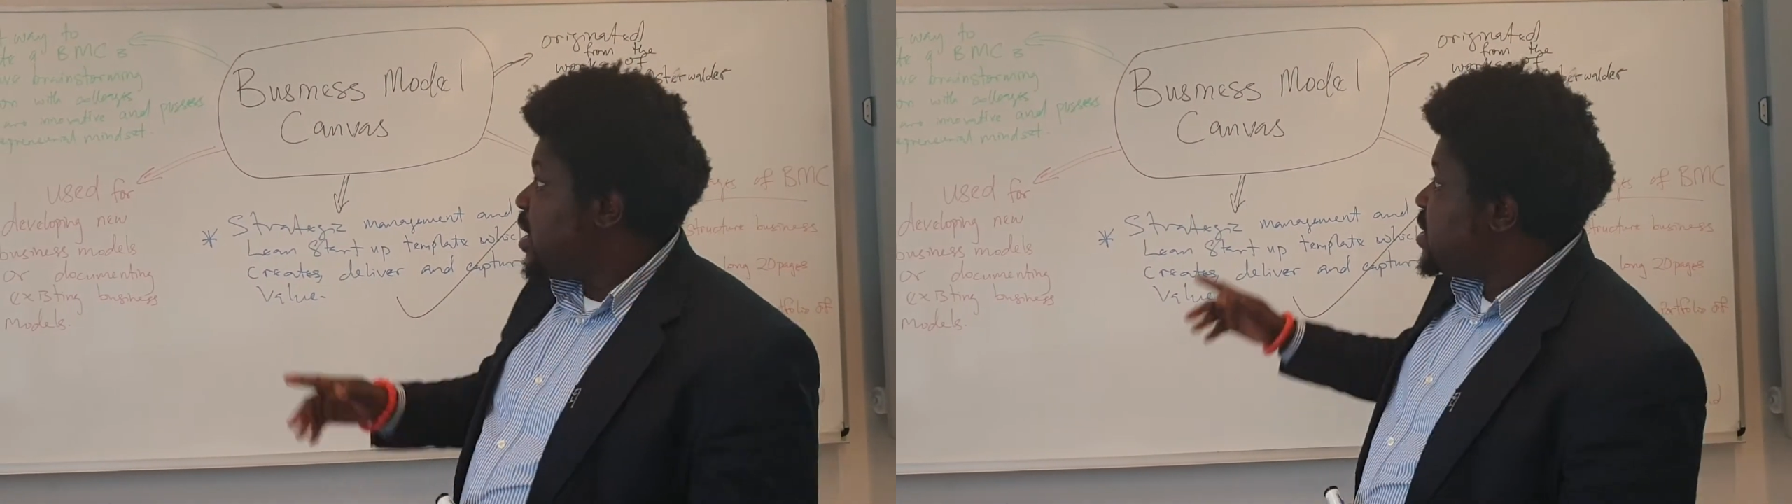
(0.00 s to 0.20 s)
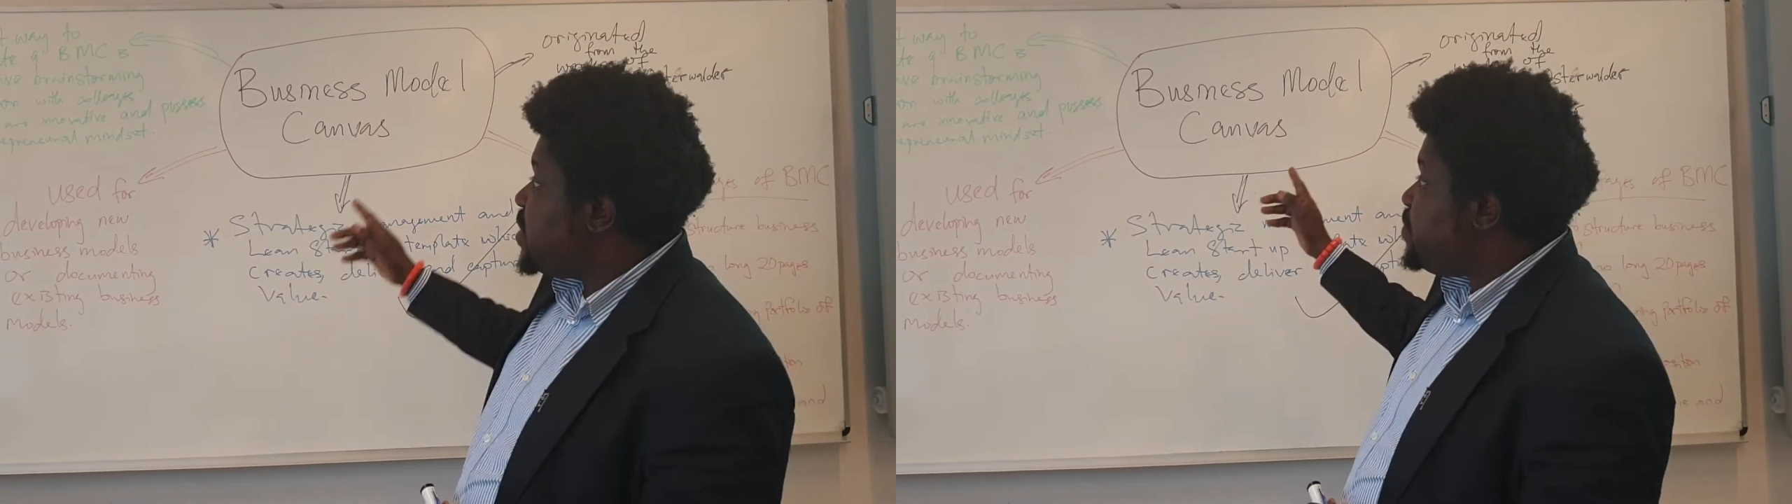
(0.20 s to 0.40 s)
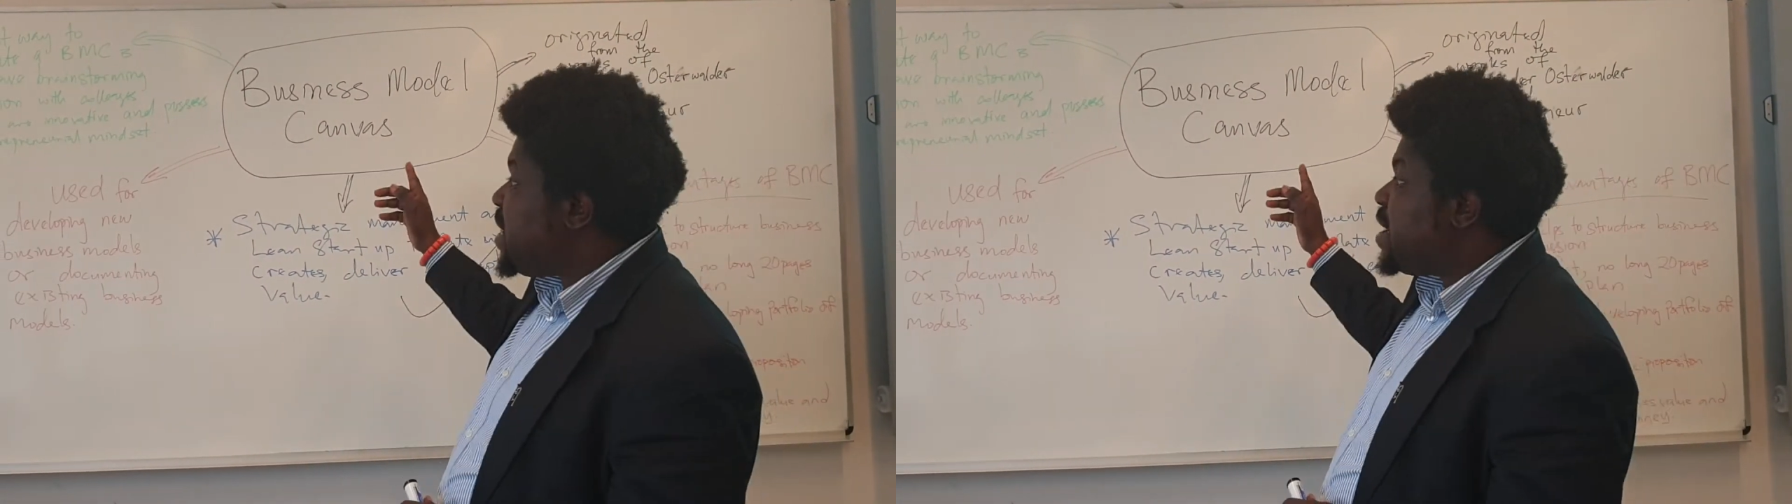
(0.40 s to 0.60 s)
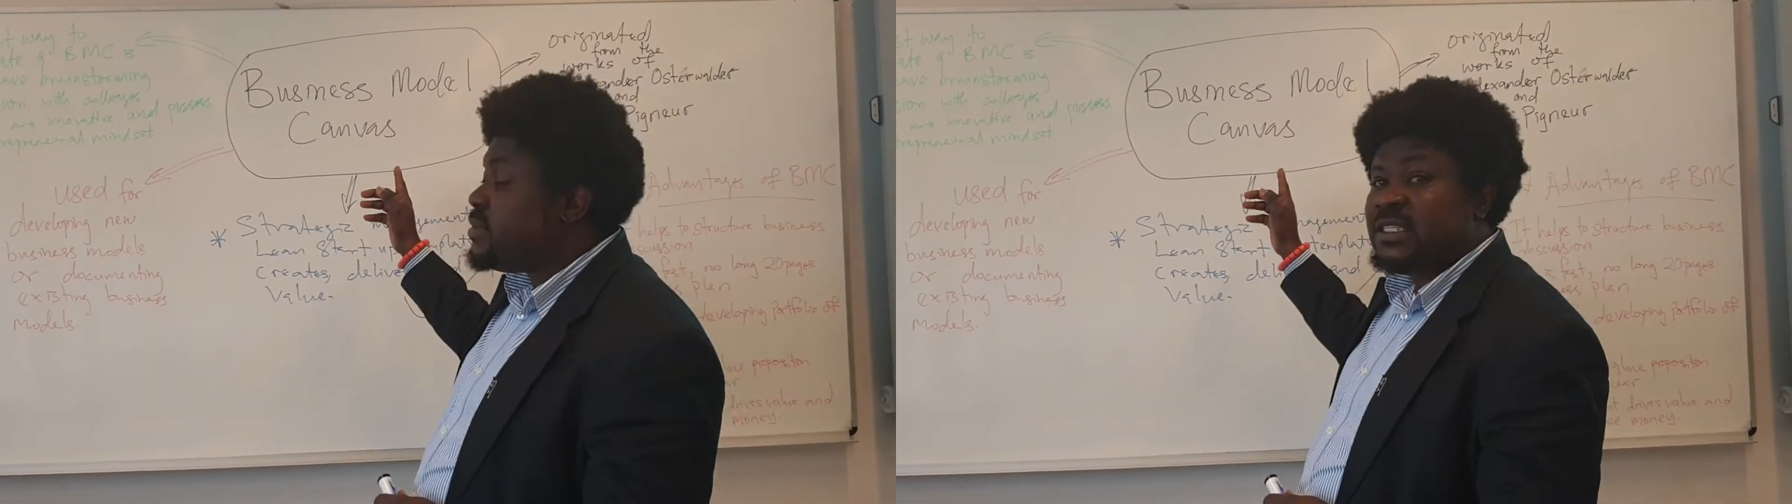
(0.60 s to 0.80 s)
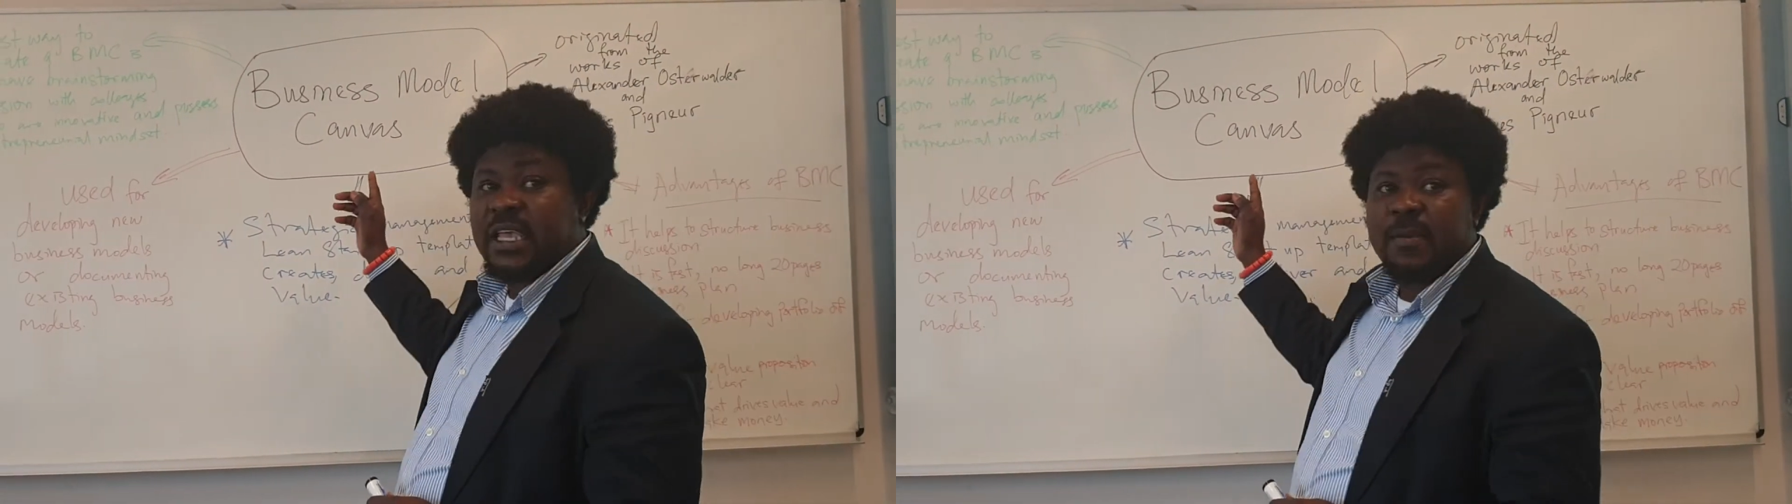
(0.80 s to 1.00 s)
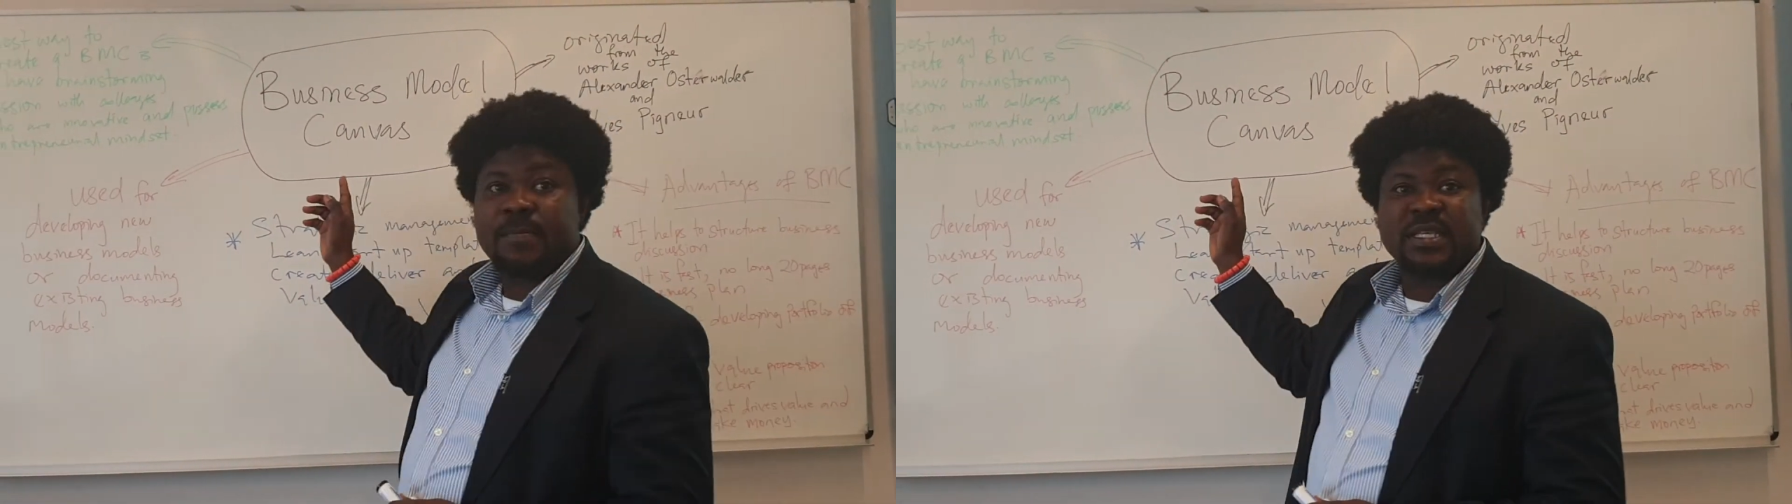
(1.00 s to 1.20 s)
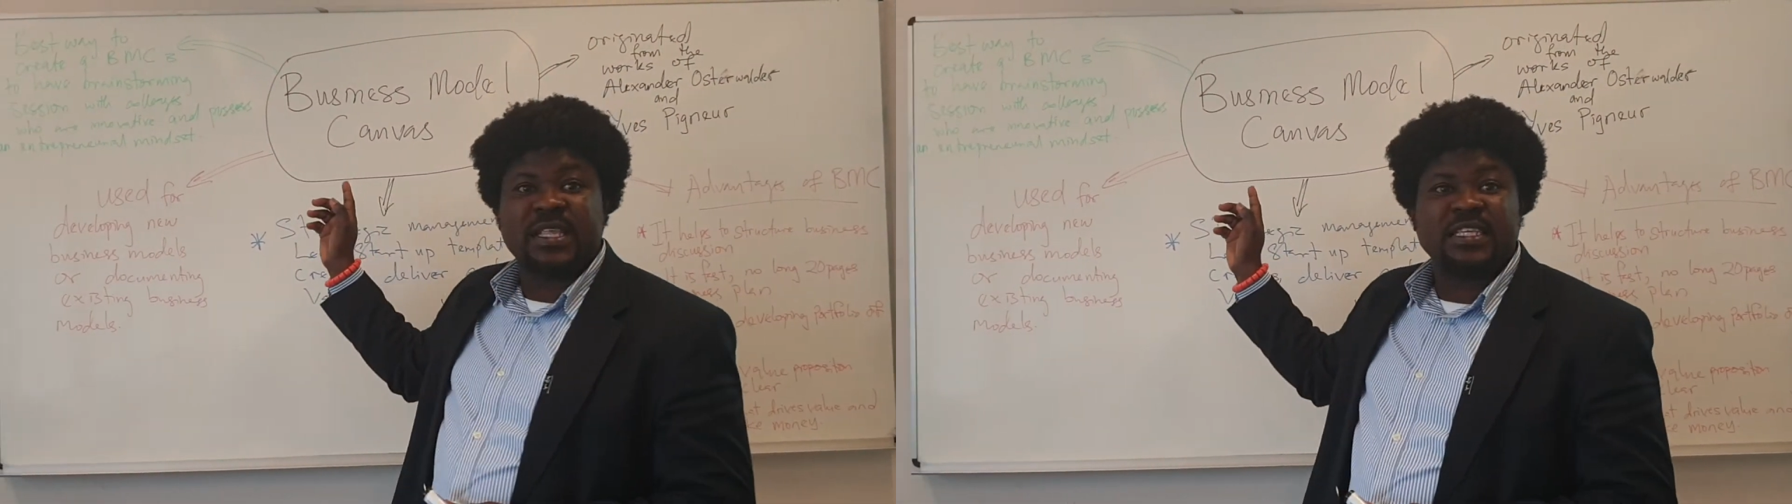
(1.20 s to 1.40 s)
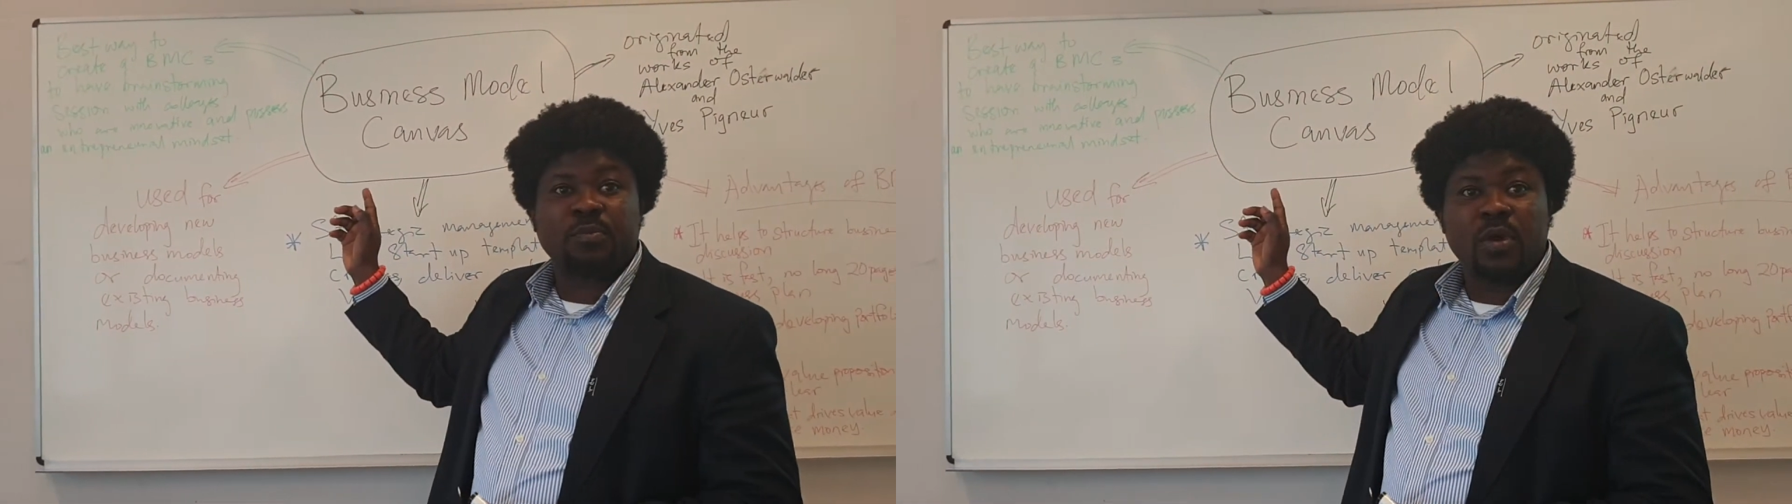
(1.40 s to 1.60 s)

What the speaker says: the BMC, business